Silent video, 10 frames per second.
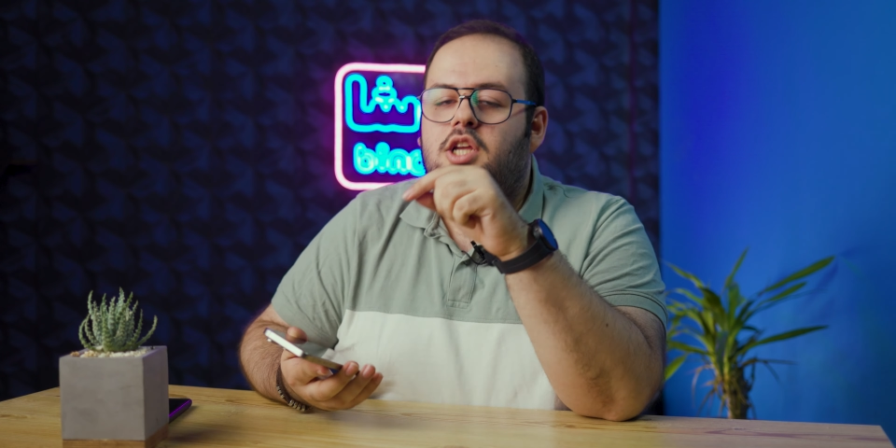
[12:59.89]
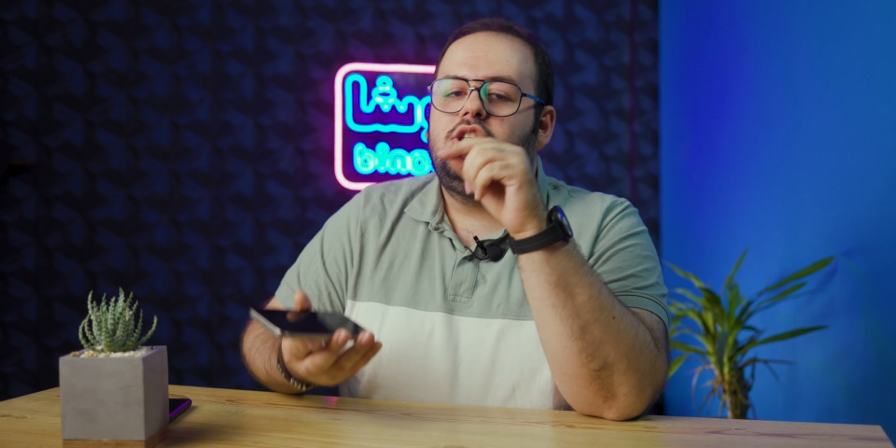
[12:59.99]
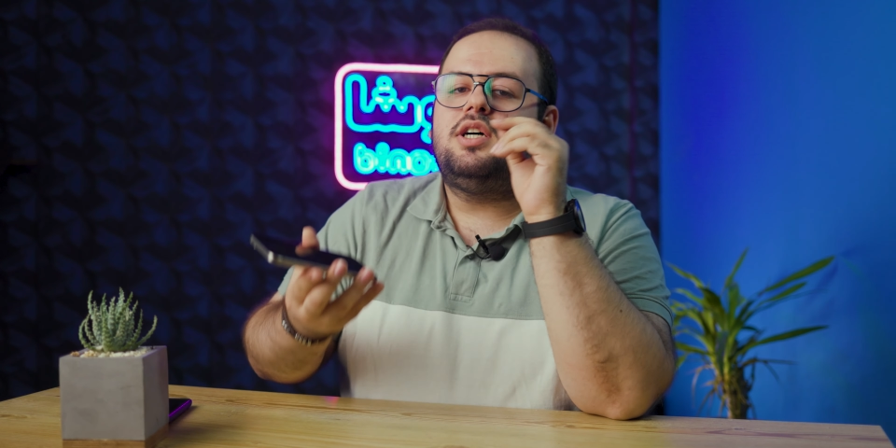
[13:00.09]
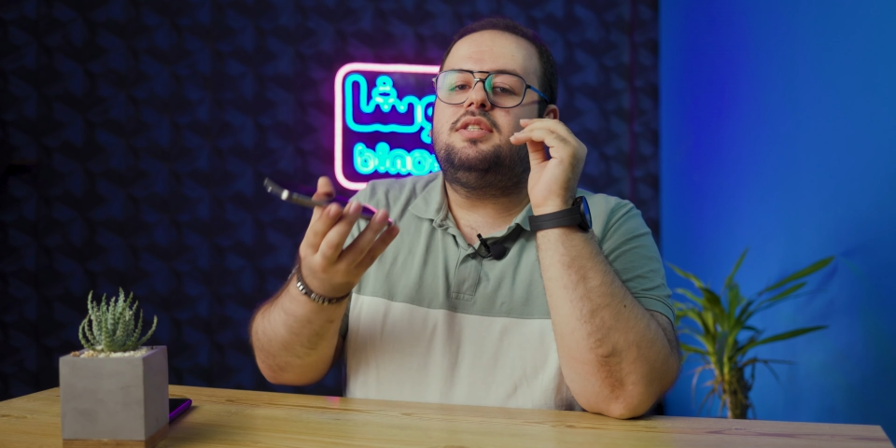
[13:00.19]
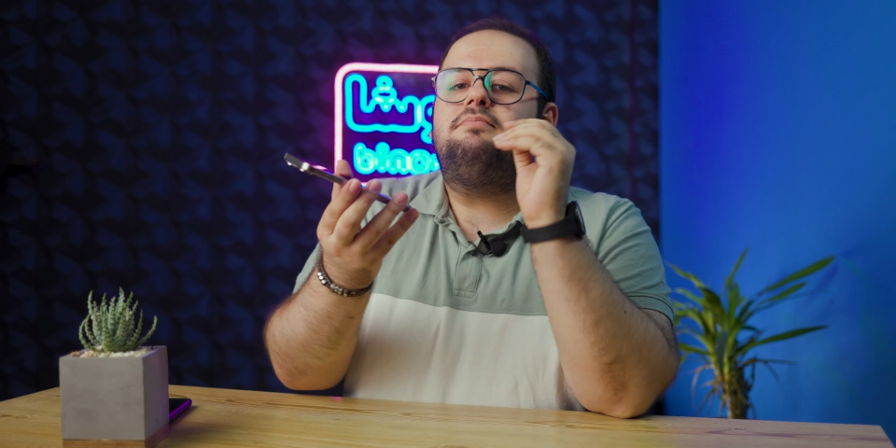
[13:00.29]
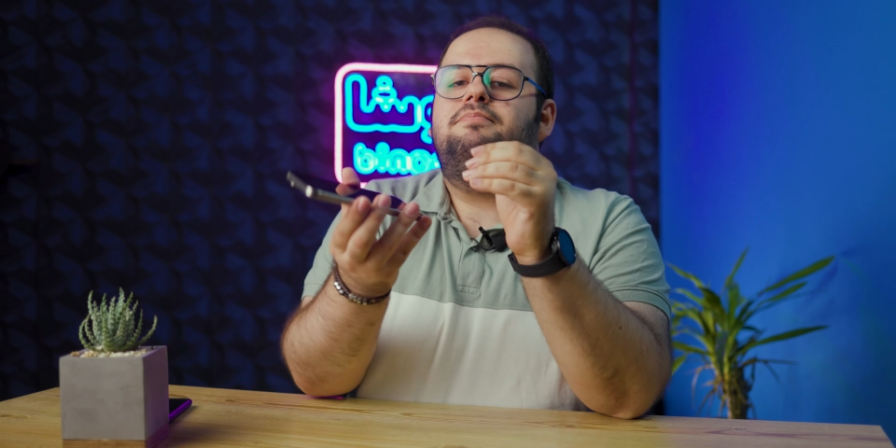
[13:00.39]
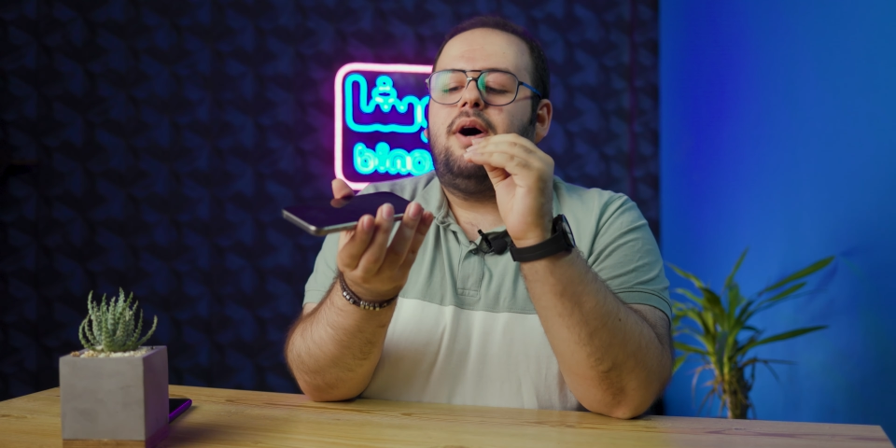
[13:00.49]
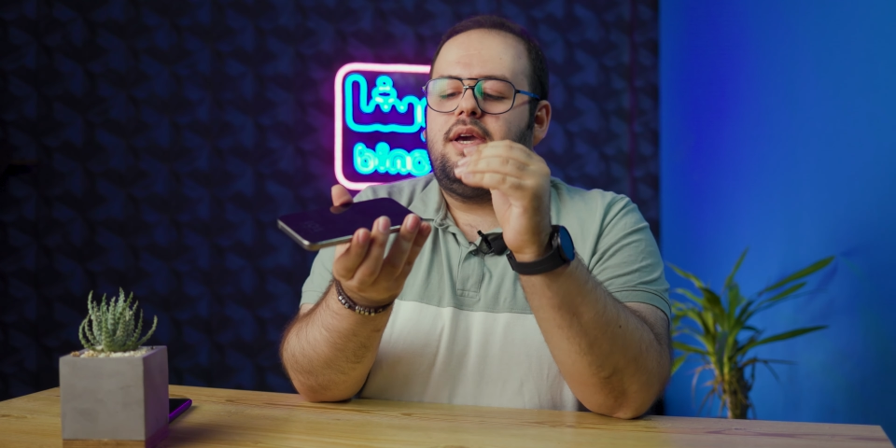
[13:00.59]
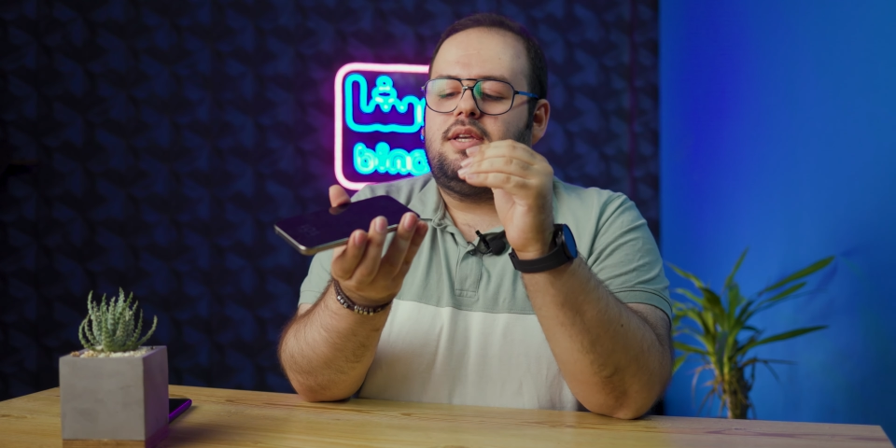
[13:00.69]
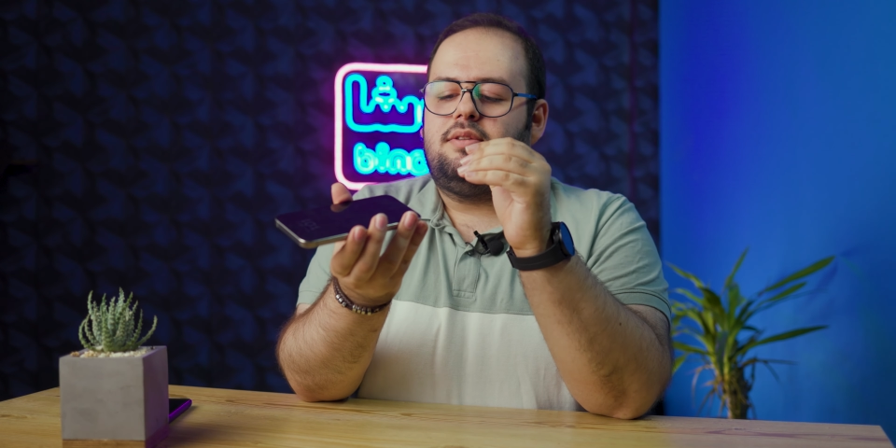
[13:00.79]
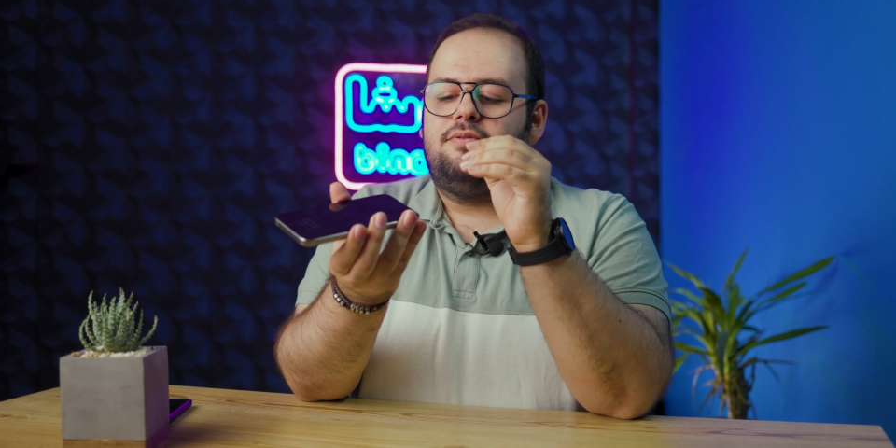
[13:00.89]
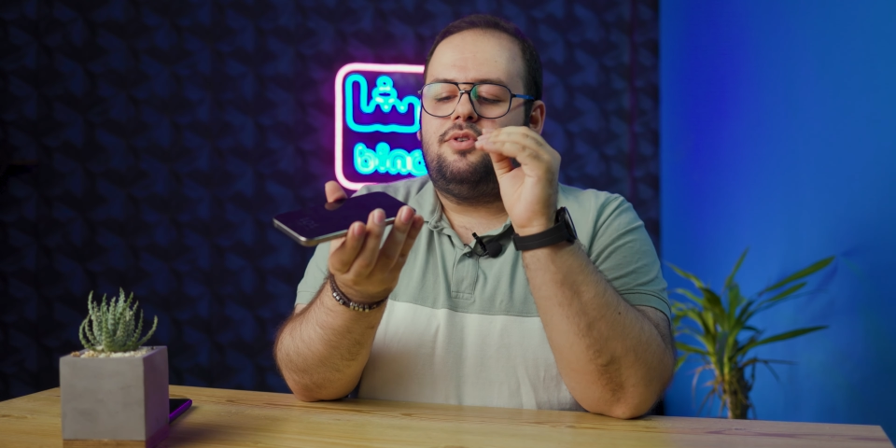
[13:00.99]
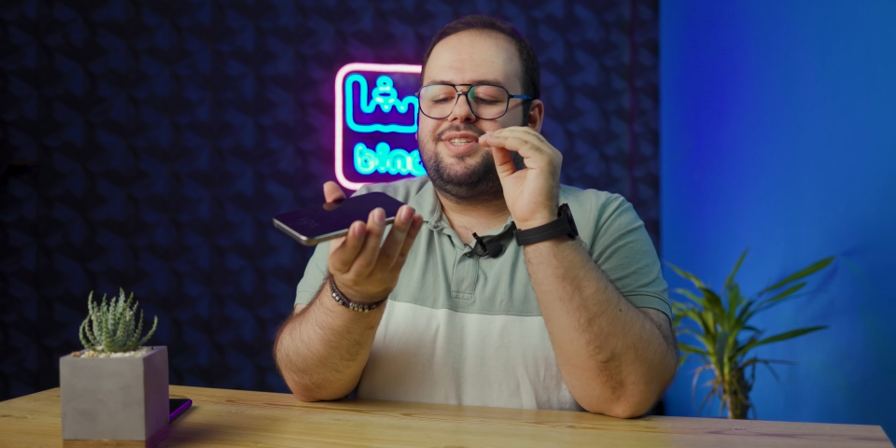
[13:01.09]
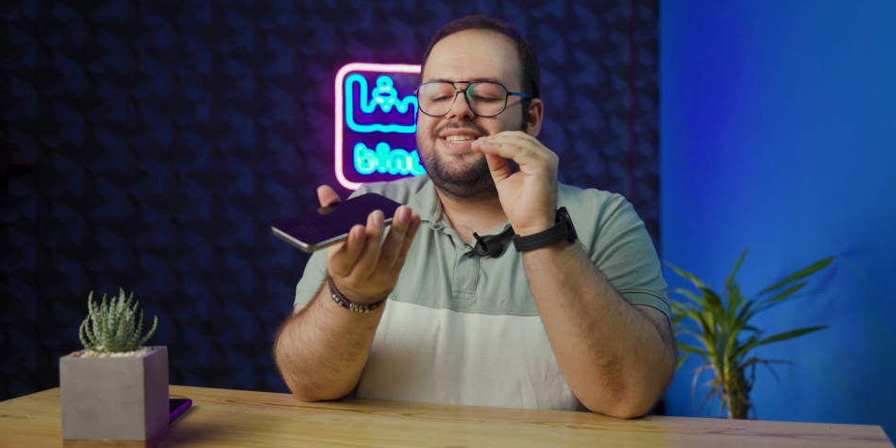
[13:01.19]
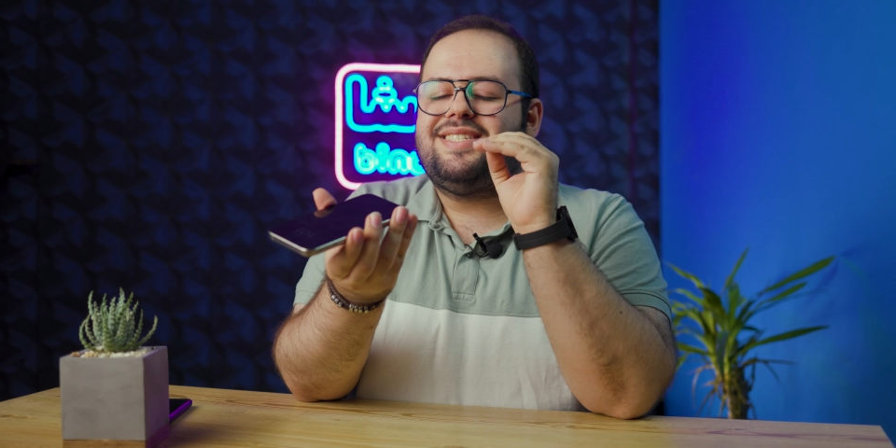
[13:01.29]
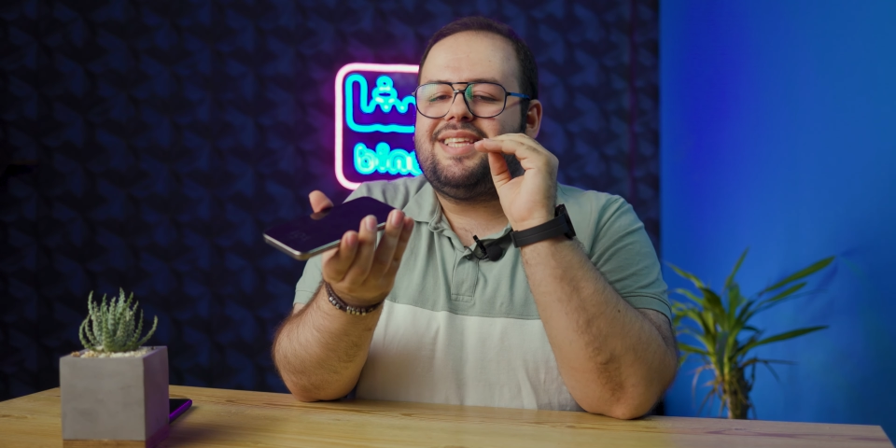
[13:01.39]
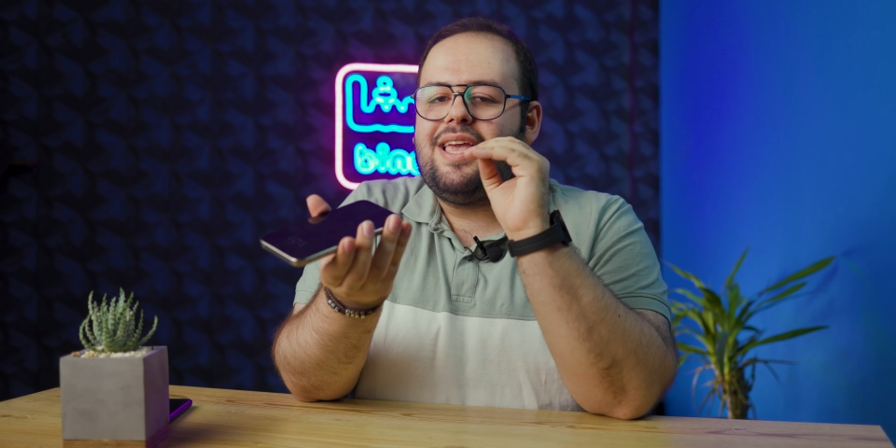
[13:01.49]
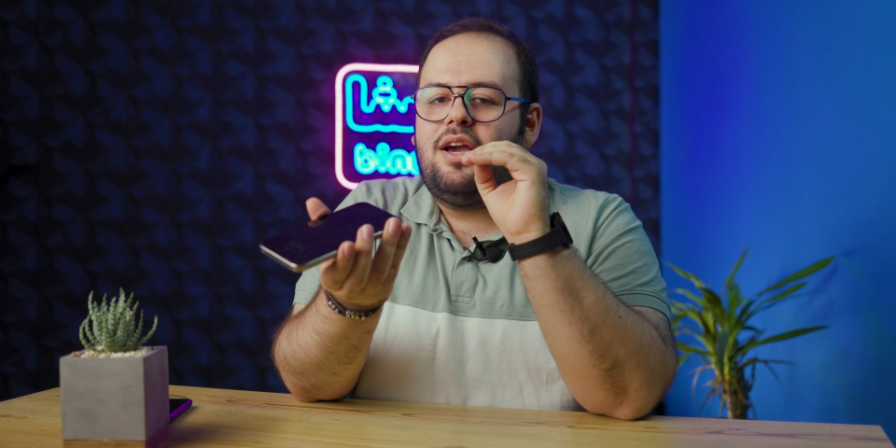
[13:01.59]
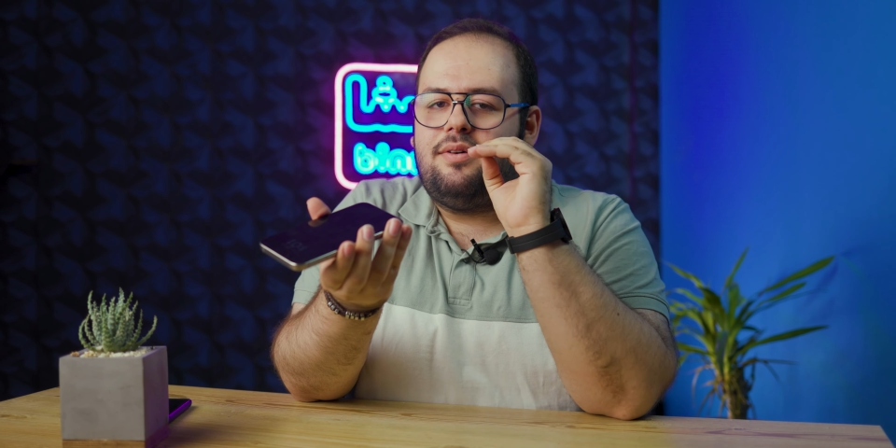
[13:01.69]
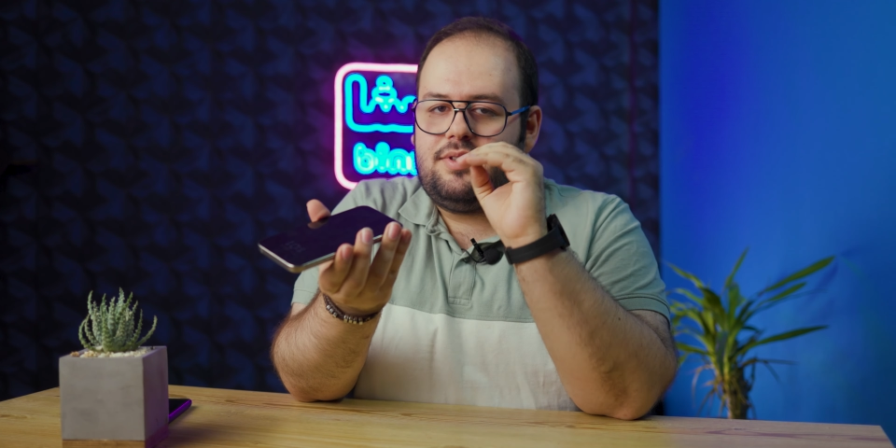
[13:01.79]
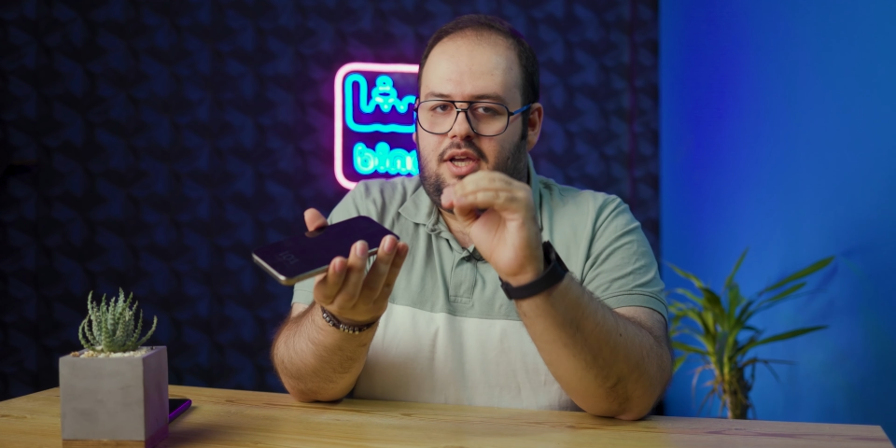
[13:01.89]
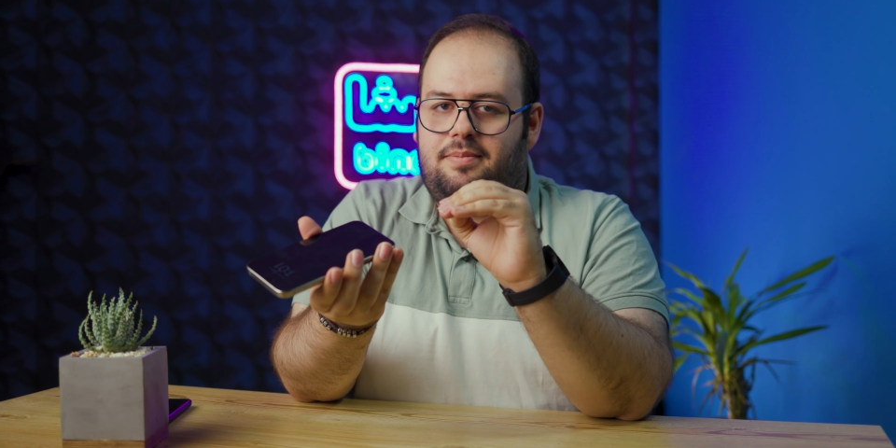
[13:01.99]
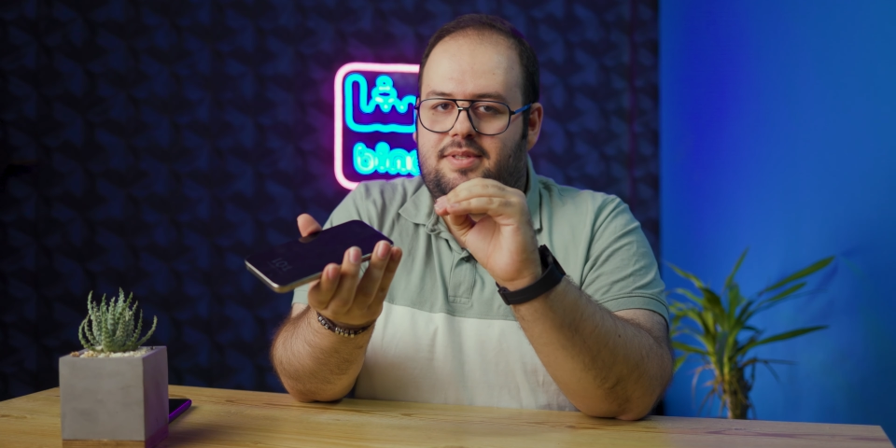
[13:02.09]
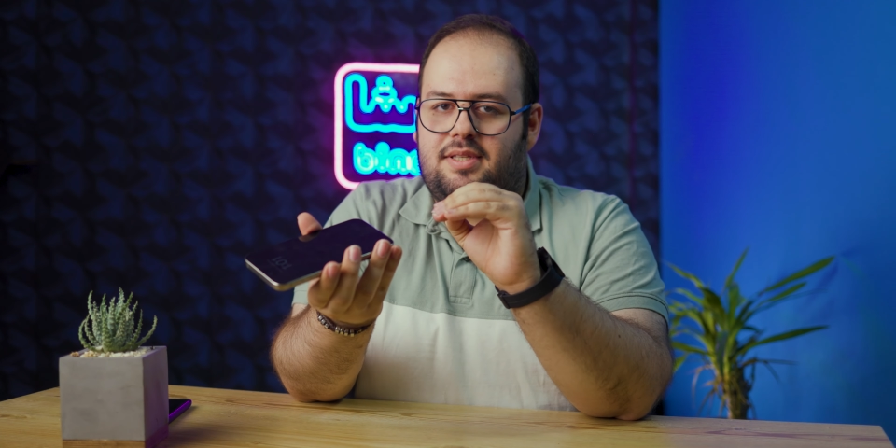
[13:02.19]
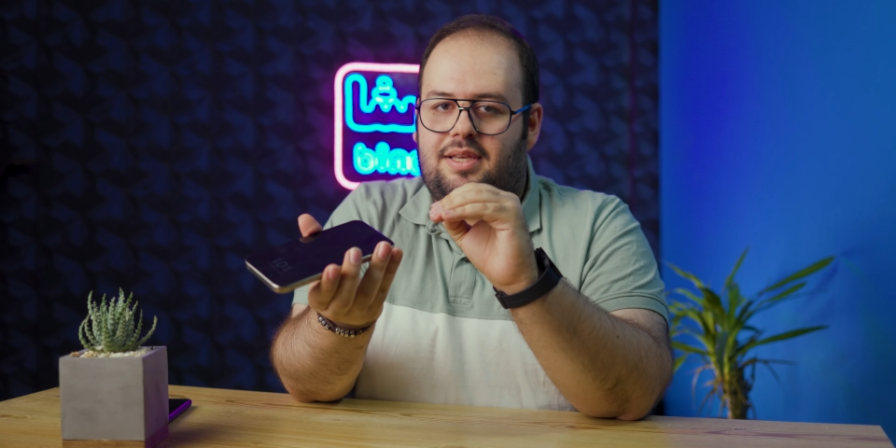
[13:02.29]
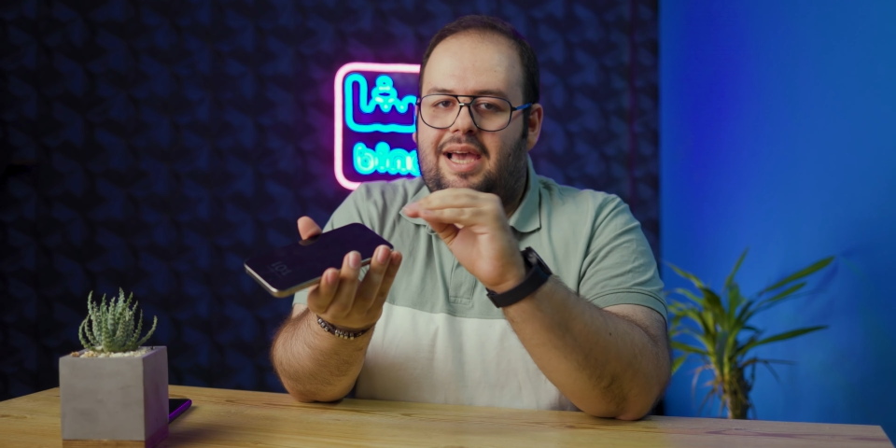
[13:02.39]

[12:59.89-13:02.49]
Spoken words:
Just buy it for the sake of Type-C